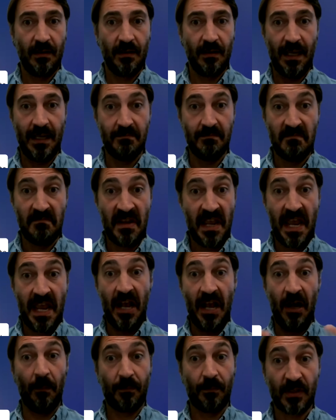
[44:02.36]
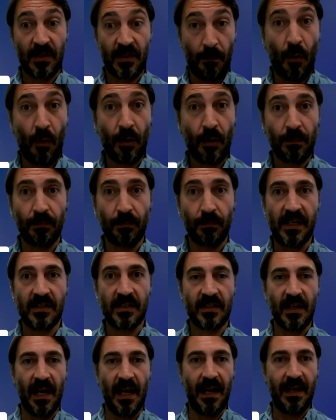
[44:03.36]
can help support
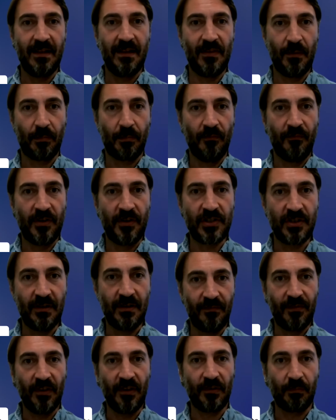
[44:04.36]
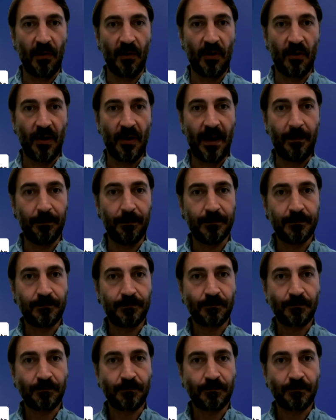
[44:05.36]
police in the provision of this program.